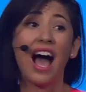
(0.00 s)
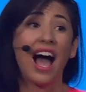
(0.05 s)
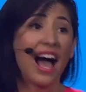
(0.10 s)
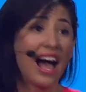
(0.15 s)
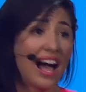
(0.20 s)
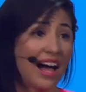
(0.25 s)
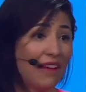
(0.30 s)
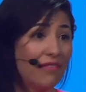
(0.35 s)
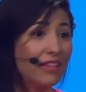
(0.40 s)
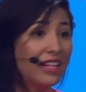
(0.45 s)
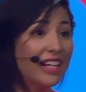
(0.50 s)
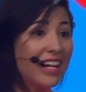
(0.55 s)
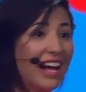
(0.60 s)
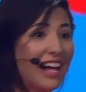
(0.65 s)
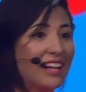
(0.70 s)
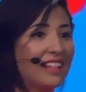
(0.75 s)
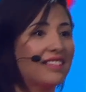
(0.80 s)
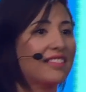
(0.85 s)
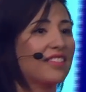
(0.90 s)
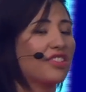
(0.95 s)
Having
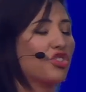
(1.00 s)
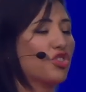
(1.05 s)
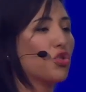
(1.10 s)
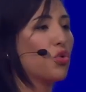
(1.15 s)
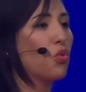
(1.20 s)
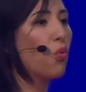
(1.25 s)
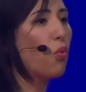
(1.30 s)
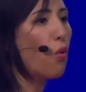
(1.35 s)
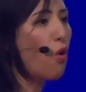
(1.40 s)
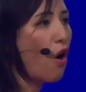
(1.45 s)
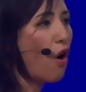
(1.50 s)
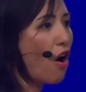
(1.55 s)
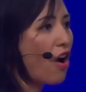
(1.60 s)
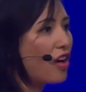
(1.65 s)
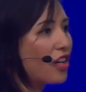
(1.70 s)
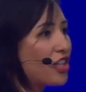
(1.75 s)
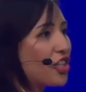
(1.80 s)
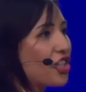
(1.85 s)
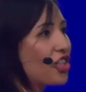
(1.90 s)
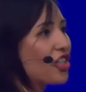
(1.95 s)
access to
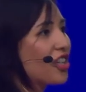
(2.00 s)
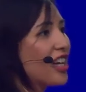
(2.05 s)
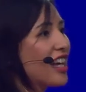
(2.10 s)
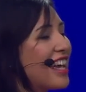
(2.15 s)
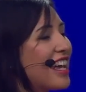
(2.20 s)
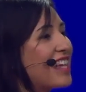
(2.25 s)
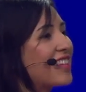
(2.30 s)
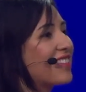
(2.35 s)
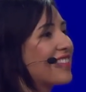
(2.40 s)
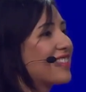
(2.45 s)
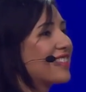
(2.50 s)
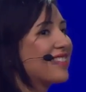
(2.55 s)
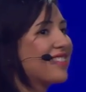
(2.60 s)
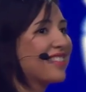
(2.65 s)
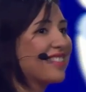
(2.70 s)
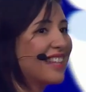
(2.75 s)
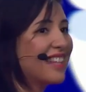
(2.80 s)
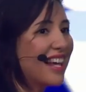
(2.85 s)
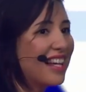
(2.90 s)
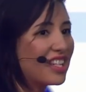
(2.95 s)
WASH is
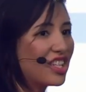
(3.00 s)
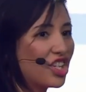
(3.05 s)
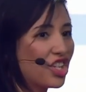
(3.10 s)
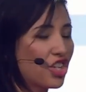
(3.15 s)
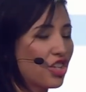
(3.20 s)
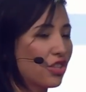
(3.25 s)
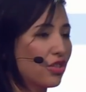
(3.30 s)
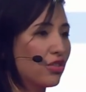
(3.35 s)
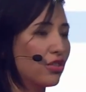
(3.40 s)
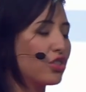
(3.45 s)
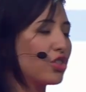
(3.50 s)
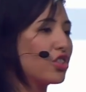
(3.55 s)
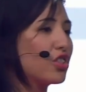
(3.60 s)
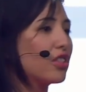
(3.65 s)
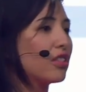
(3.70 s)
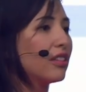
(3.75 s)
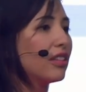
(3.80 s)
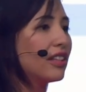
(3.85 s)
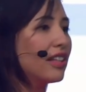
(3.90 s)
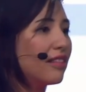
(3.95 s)
essential
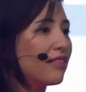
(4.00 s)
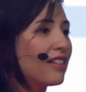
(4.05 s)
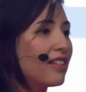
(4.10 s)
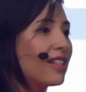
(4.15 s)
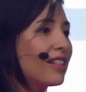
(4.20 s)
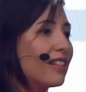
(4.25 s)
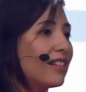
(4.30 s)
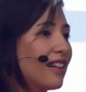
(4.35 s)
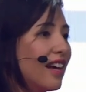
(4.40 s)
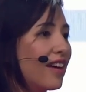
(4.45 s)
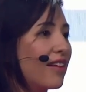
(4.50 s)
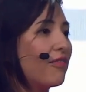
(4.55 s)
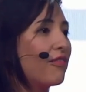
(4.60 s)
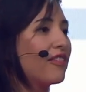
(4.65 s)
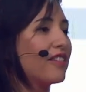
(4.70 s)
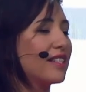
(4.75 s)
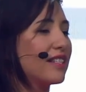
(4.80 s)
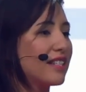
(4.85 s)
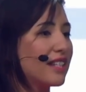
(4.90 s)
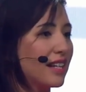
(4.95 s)
to living a
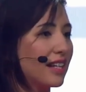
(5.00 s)
life in